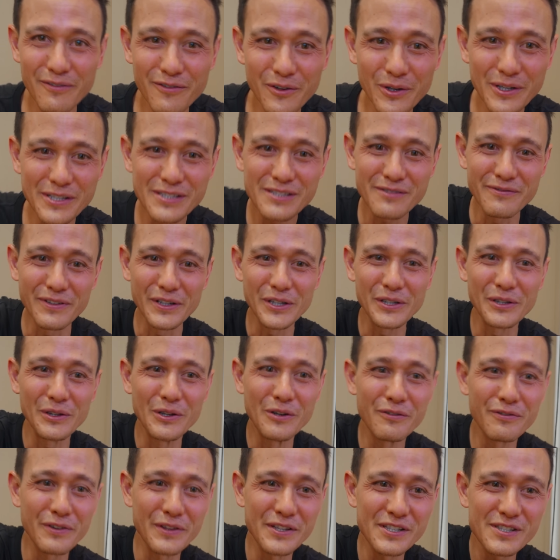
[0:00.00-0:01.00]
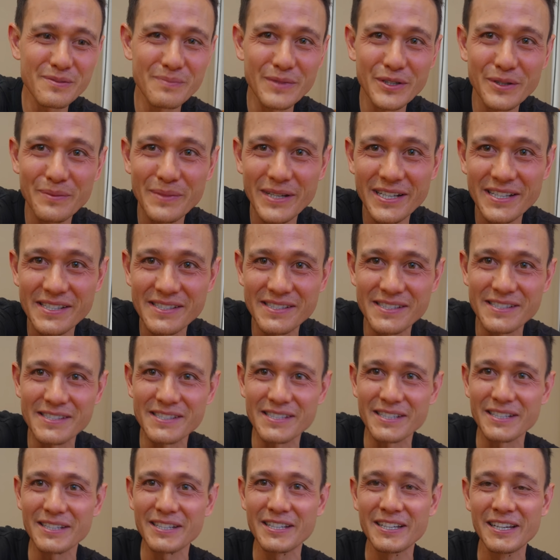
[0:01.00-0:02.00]
voice very low for this meal because
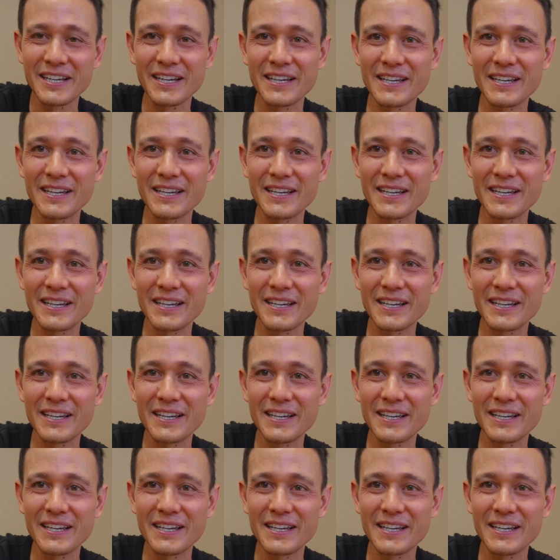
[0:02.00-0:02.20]
it's a